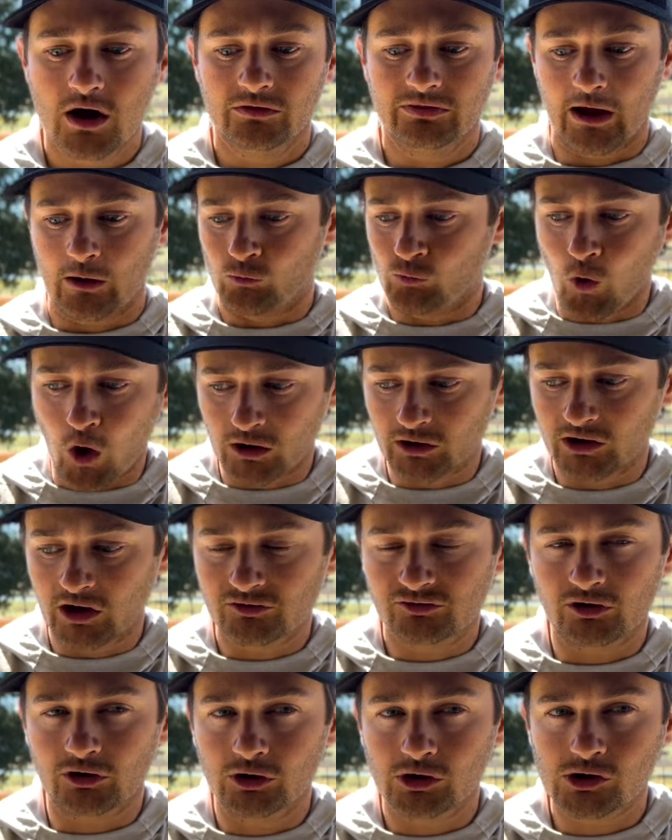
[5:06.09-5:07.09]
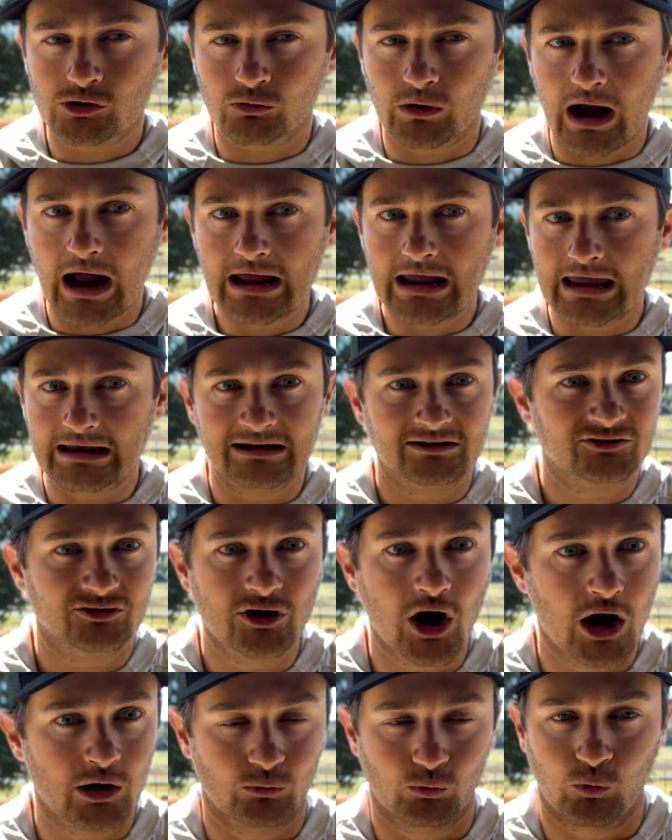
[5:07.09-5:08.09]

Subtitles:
that water doesn't look right, and it's not